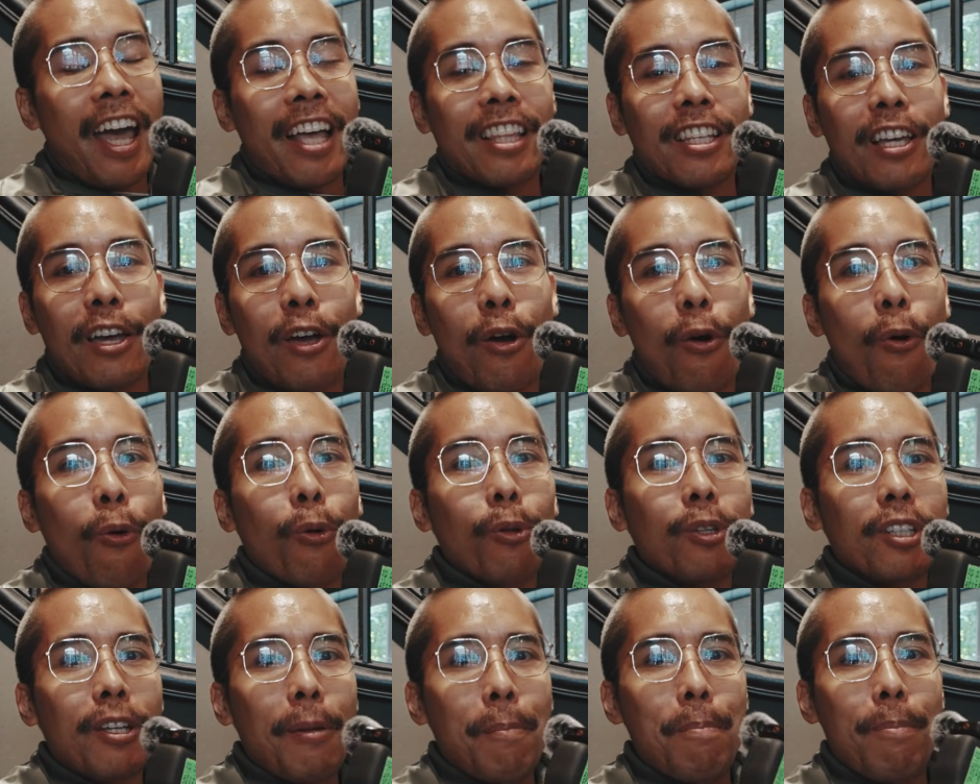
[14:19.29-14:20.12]
and I hold
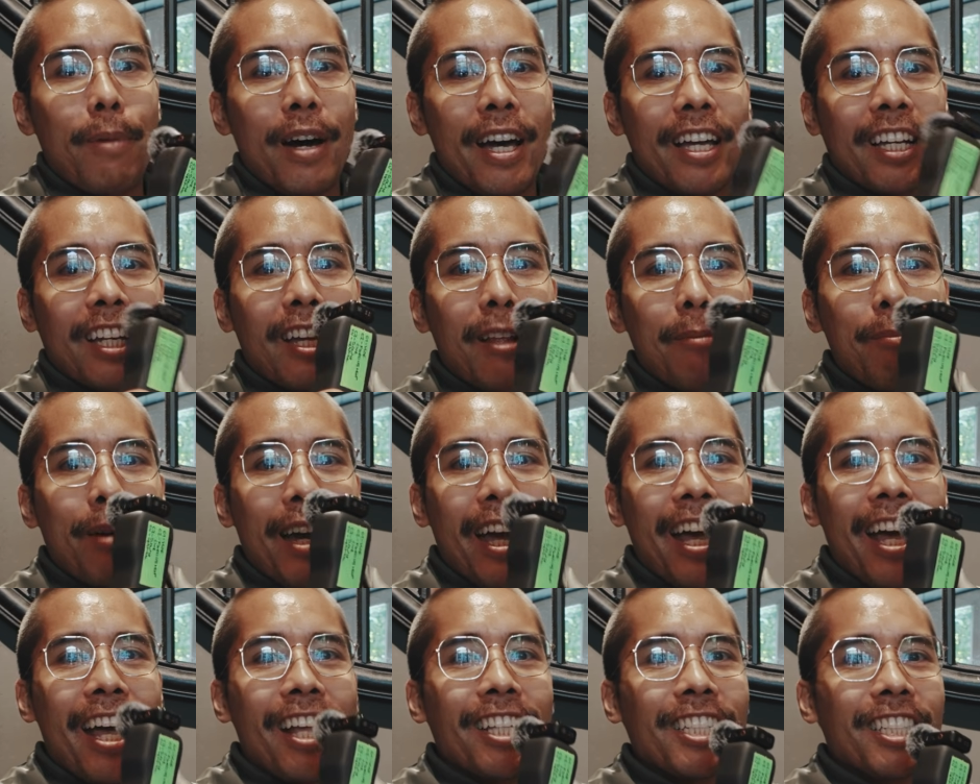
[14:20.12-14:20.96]
the mic in my
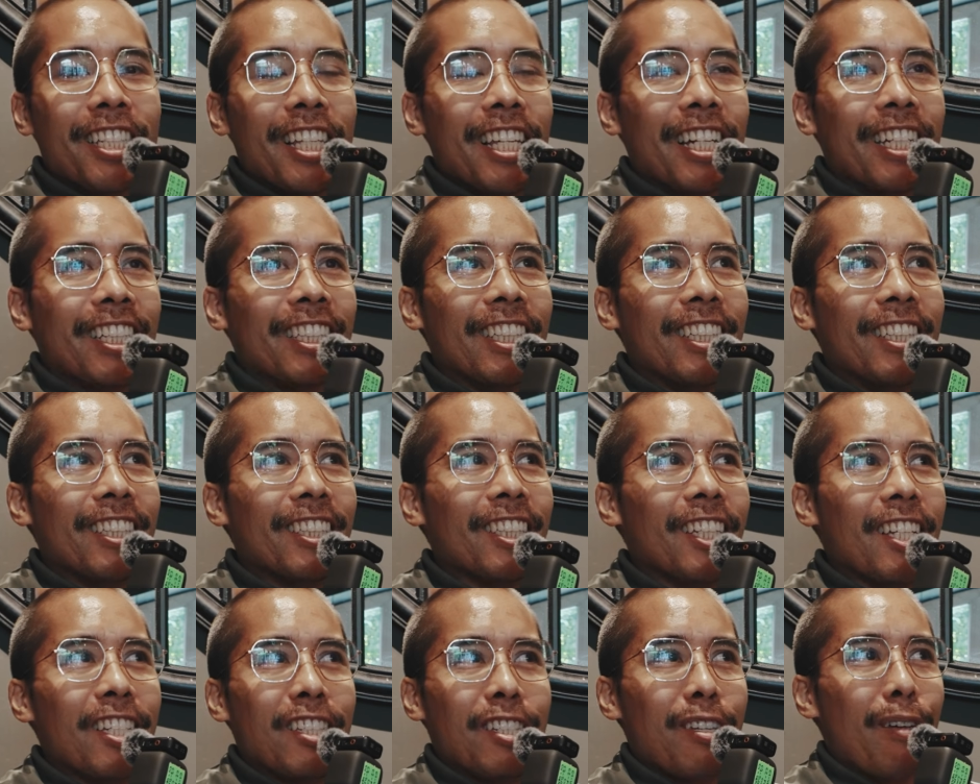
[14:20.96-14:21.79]
hands like this
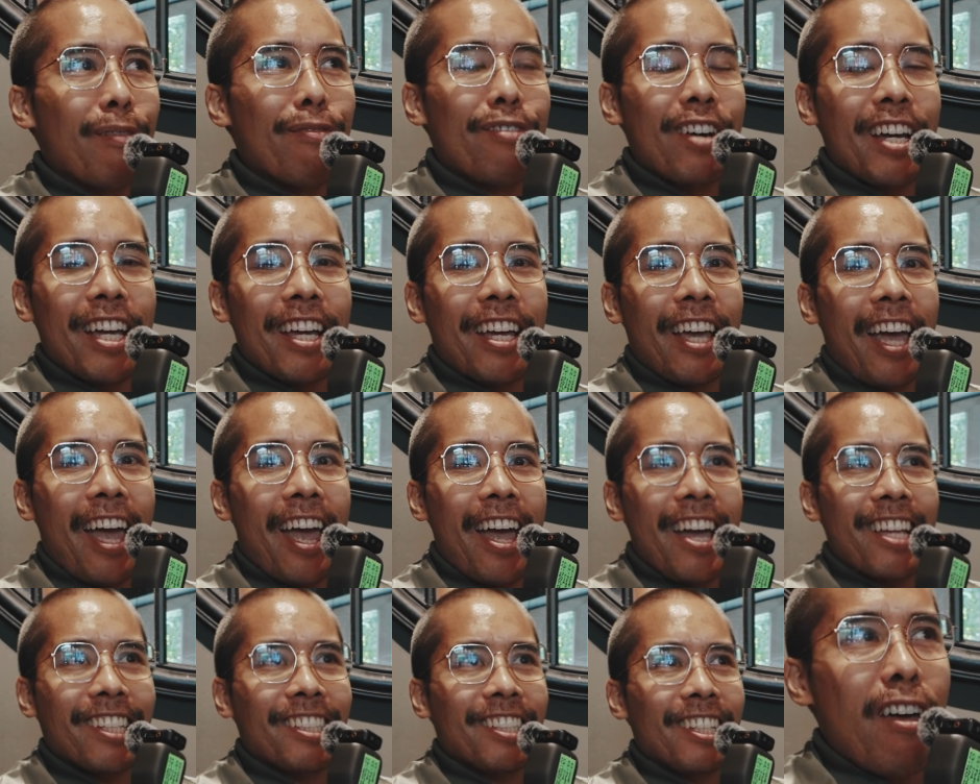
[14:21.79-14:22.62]
as if I
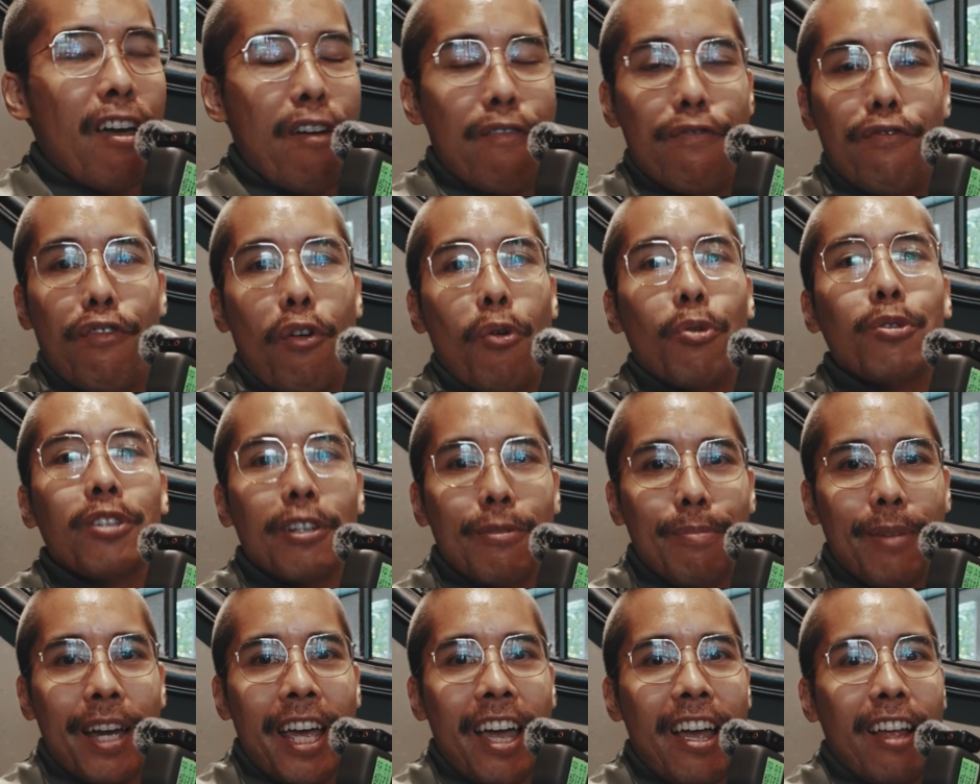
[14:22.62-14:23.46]
had a phone in
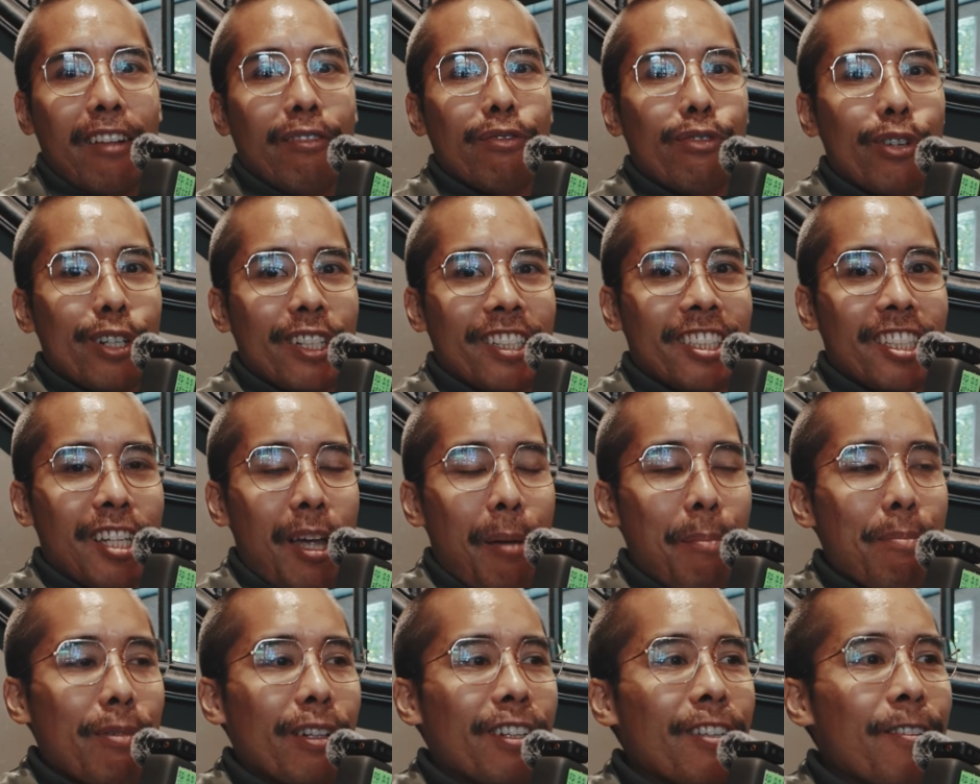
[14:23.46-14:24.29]
my hand, for
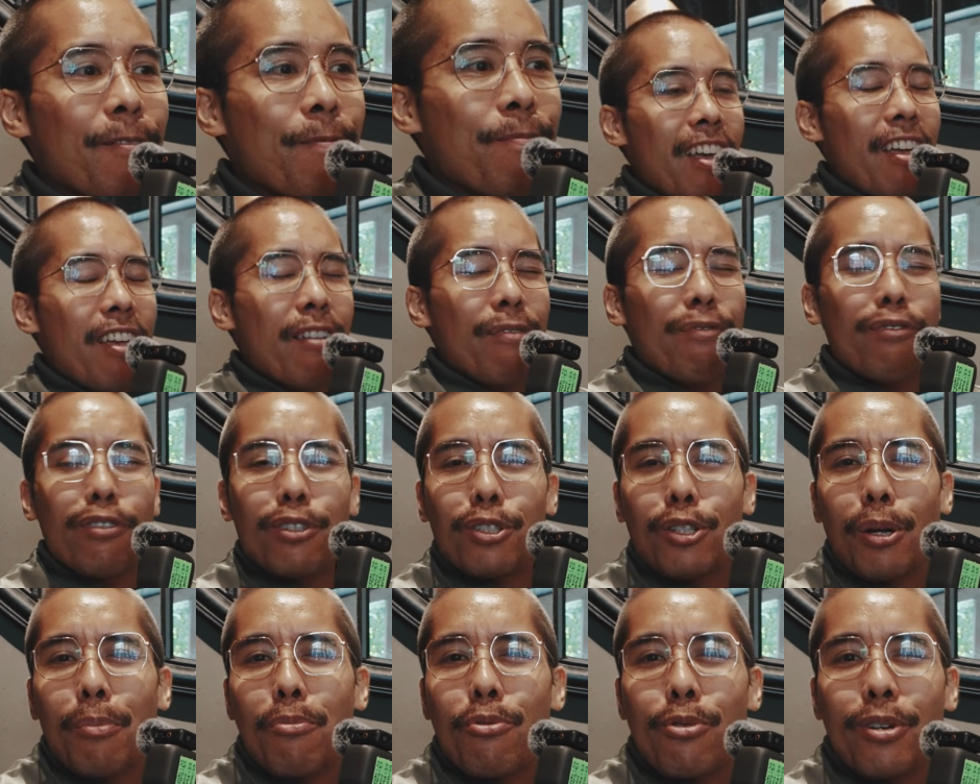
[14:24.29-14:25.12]
example, and for
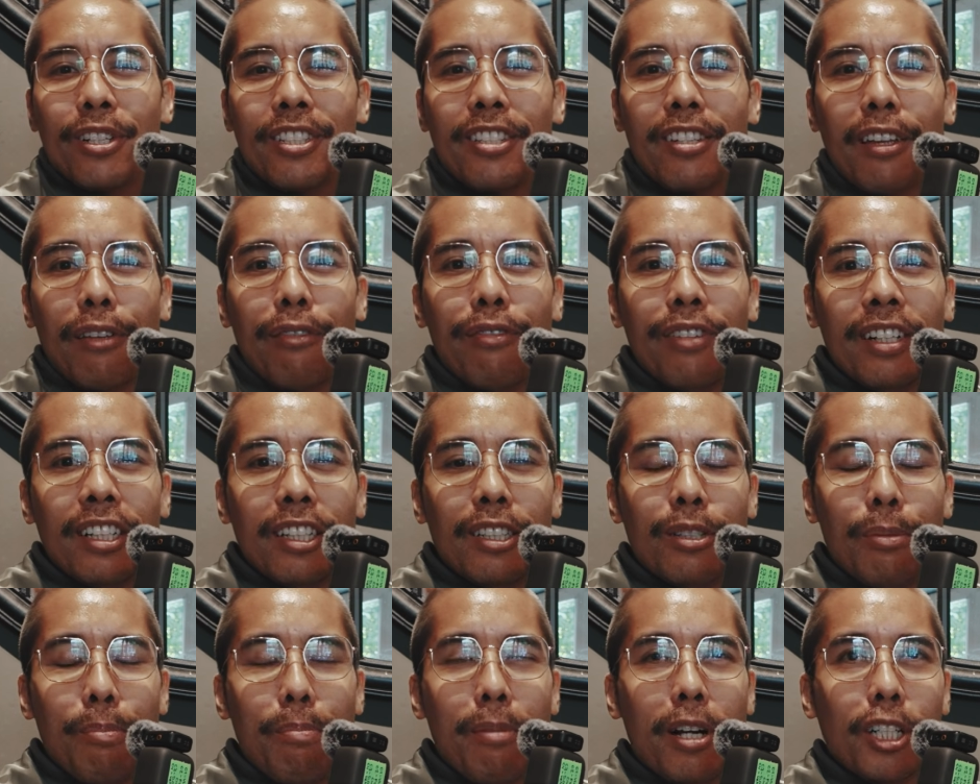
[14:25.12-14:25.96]
some reason it
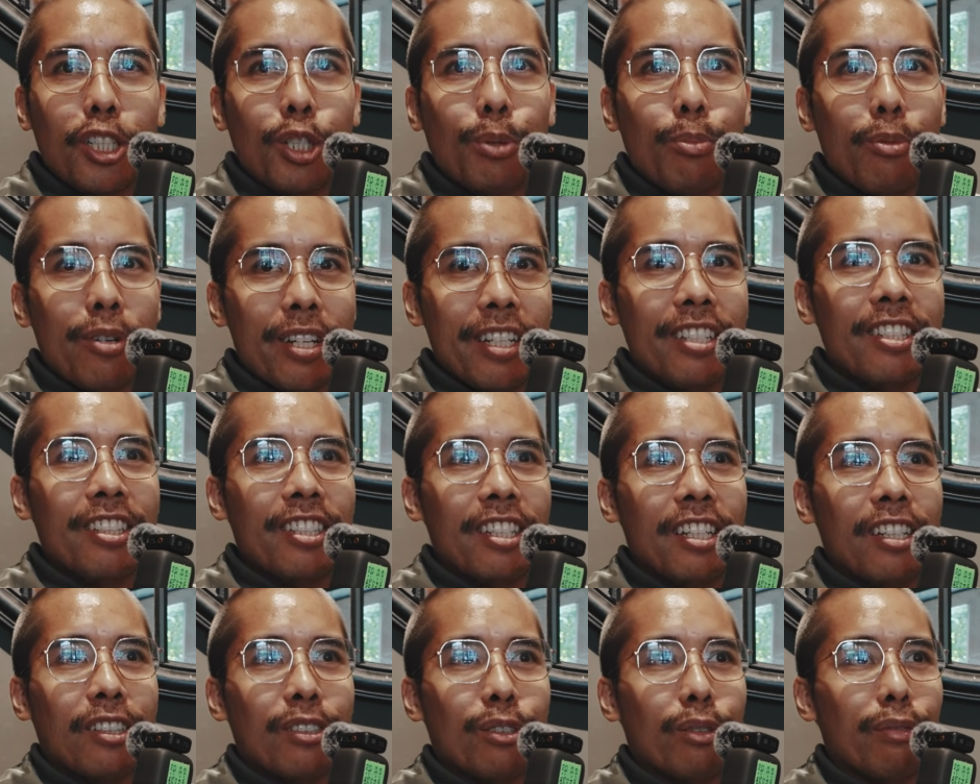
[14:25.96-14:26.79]
feels much more
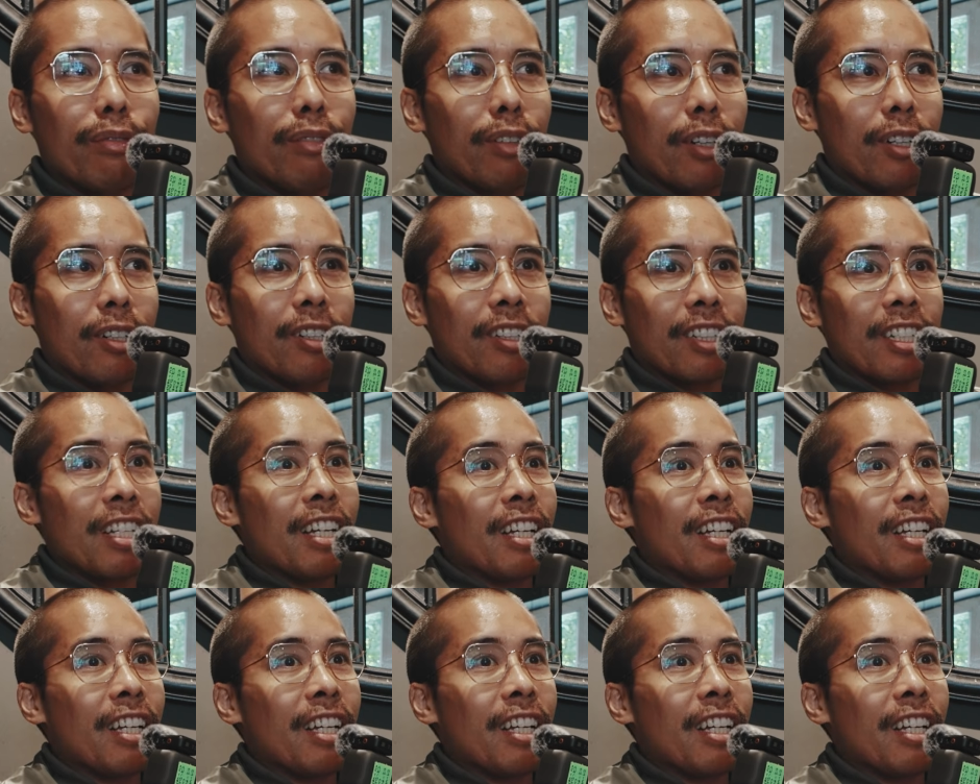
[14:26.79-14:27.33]
easier to vlog.